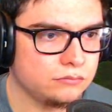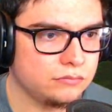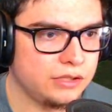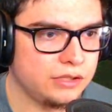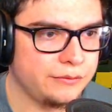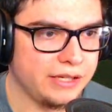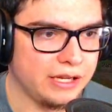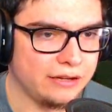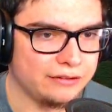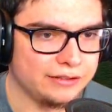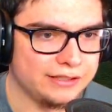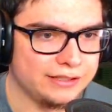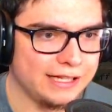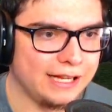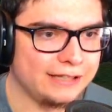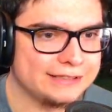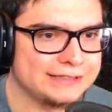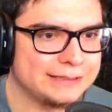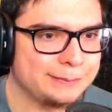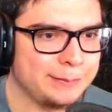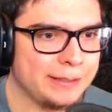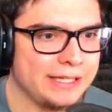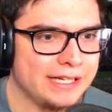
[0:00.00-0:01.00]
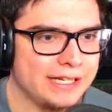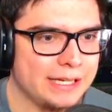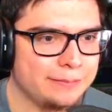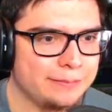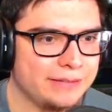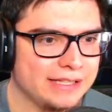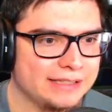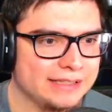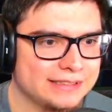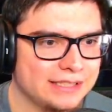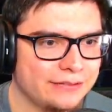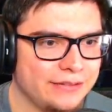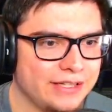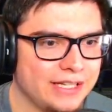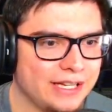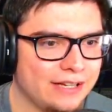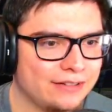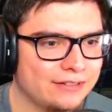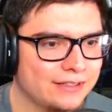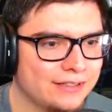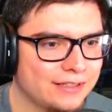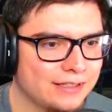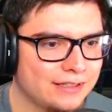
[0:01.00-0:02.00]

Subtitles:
There we go. It's speeding up things. There we go.